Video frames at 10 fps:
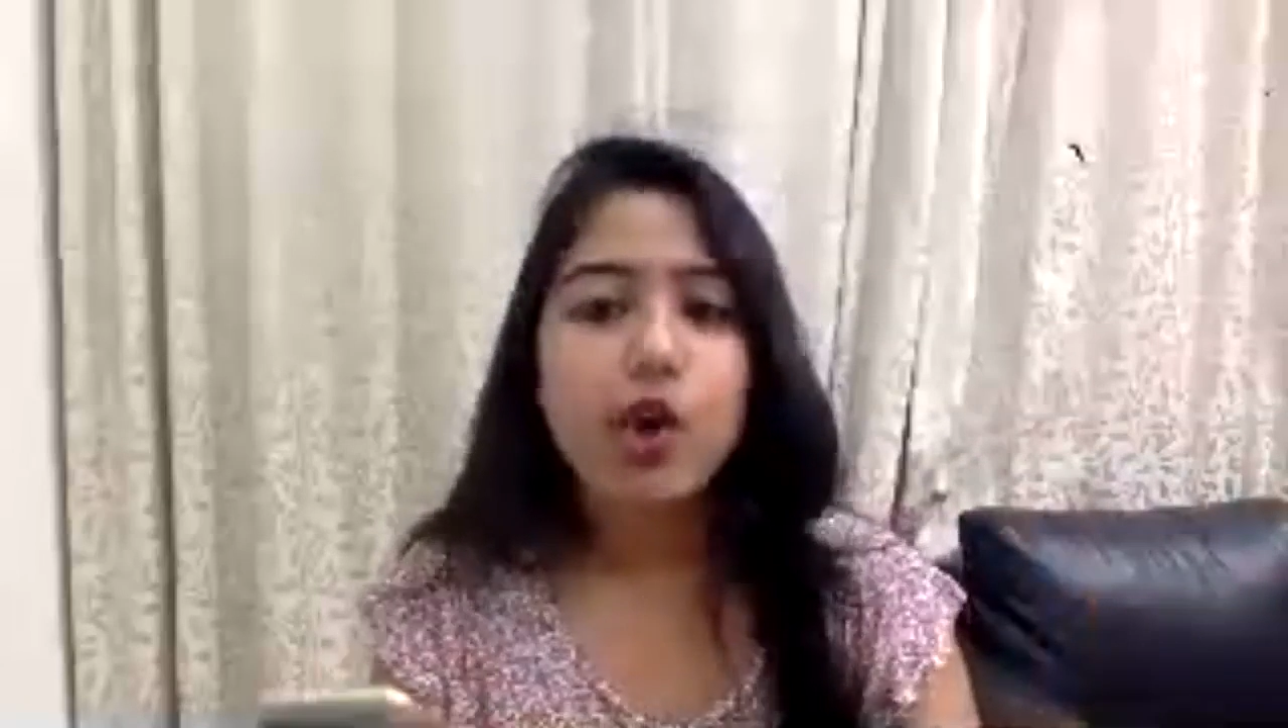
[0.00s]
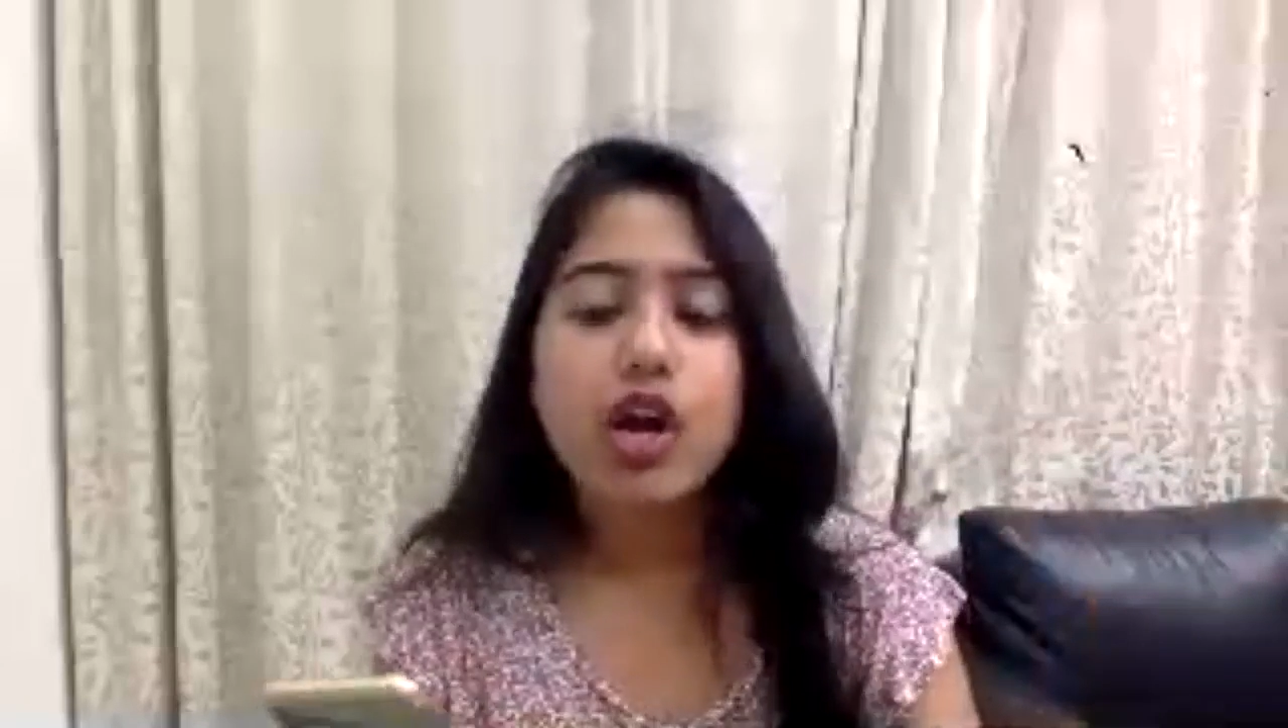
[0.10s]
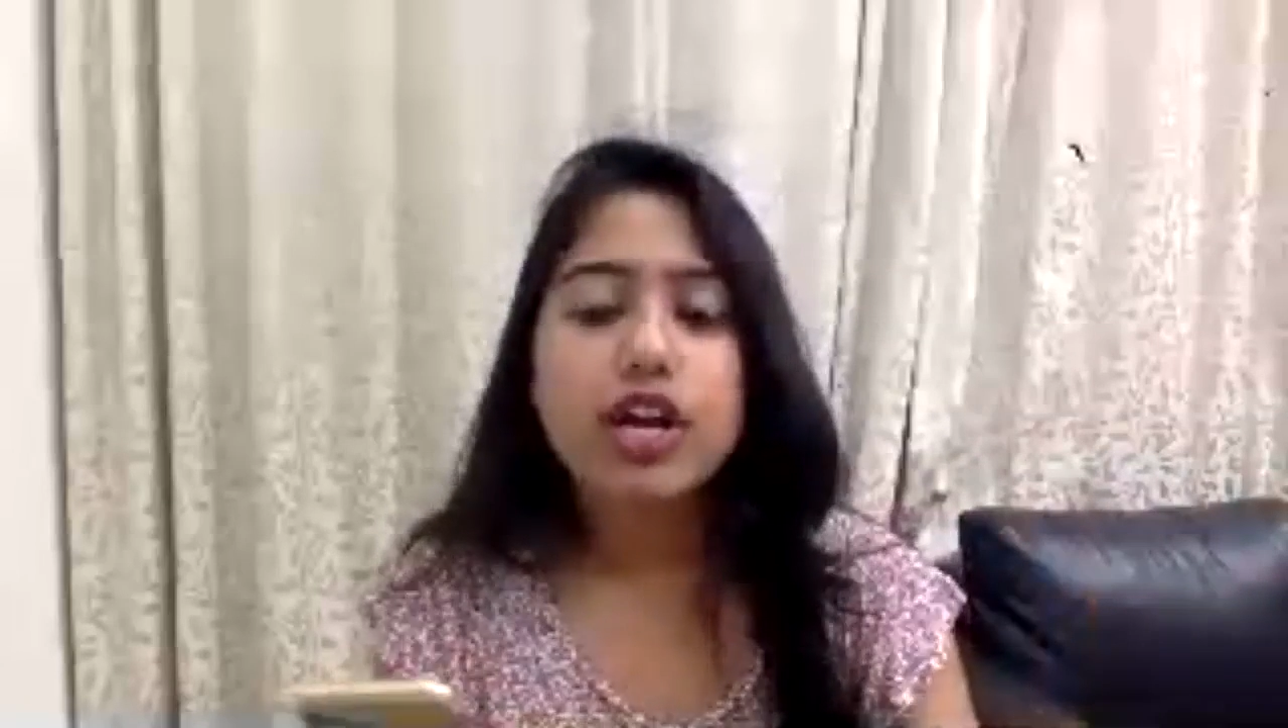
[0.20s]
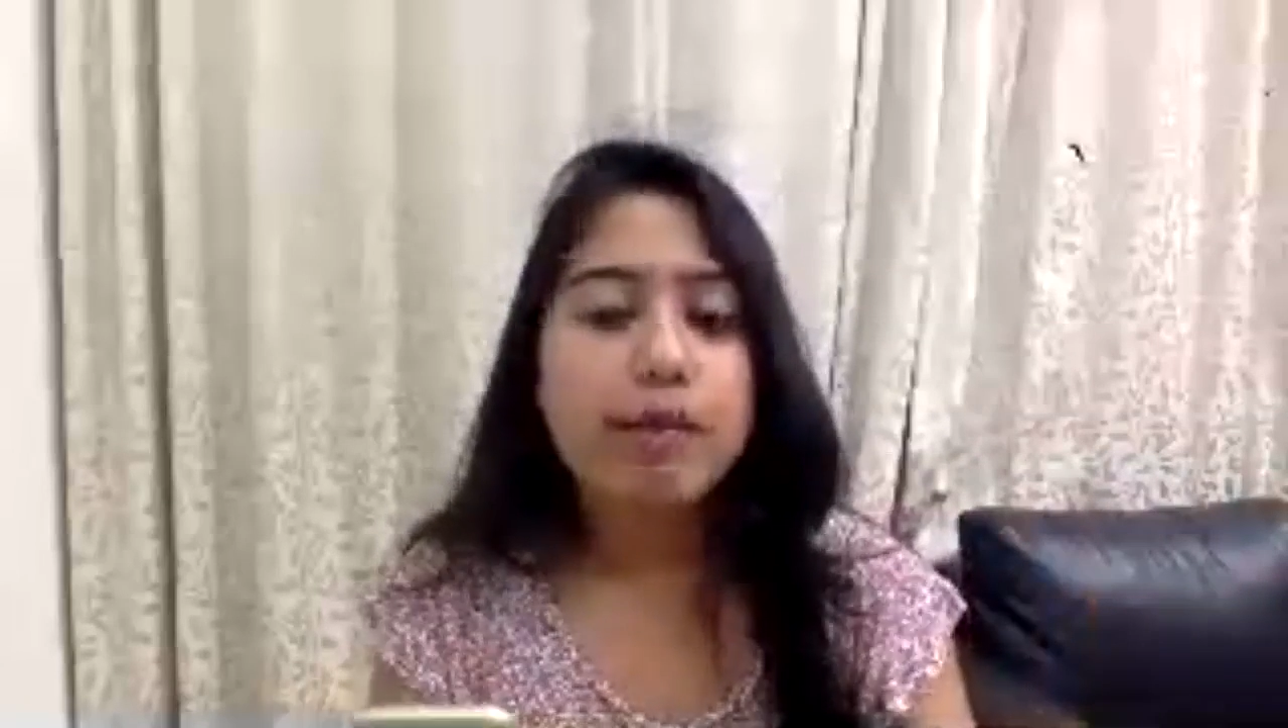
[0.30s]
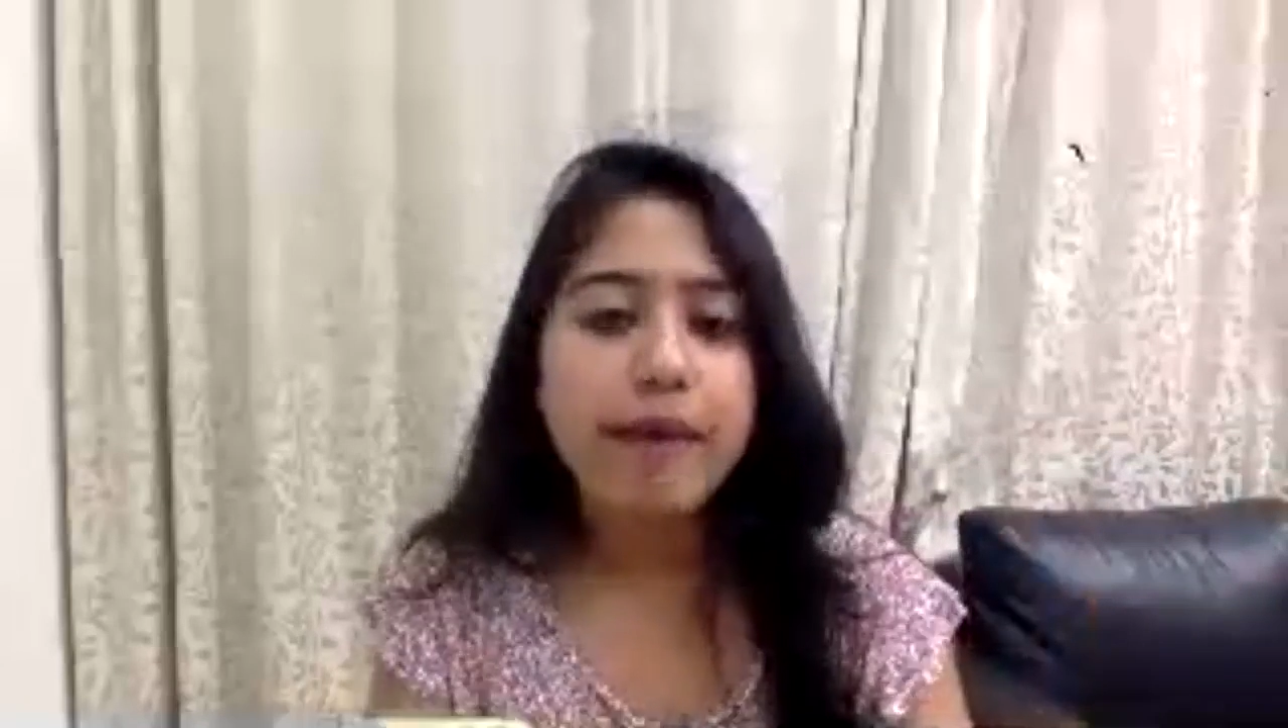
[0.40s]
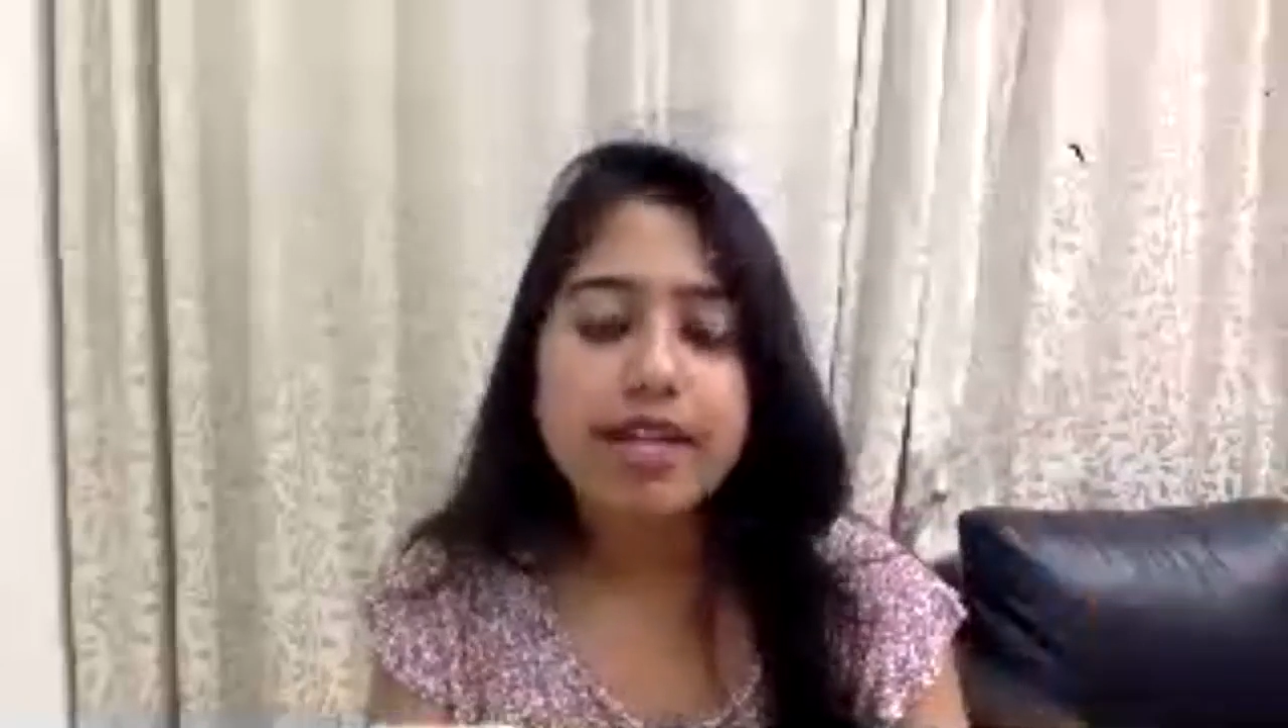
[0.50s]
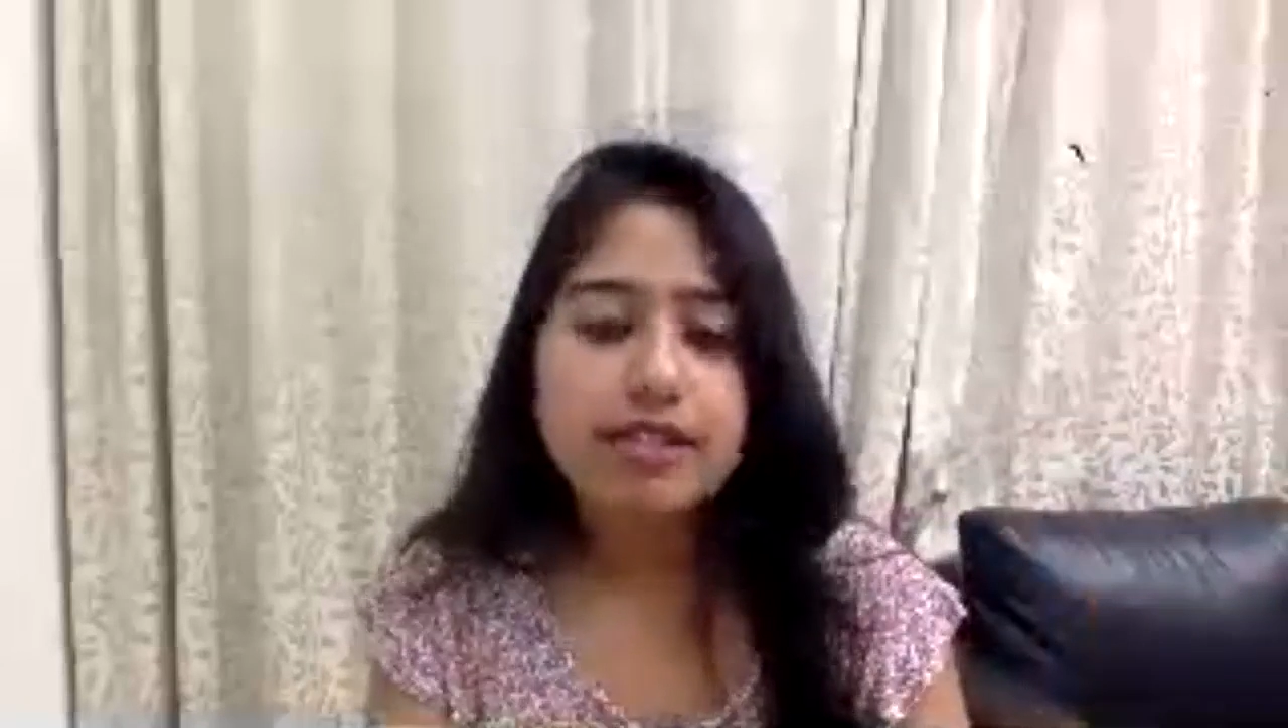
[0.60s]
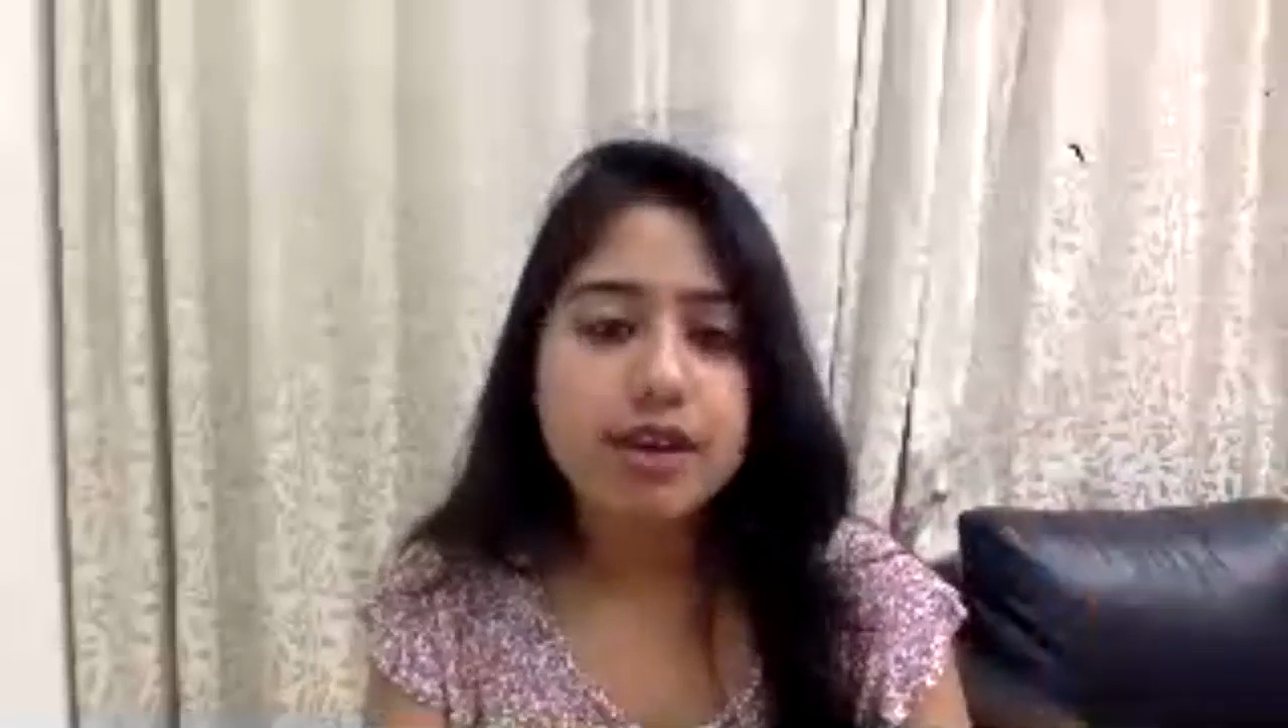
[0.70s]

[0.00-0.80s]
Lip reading: And then it all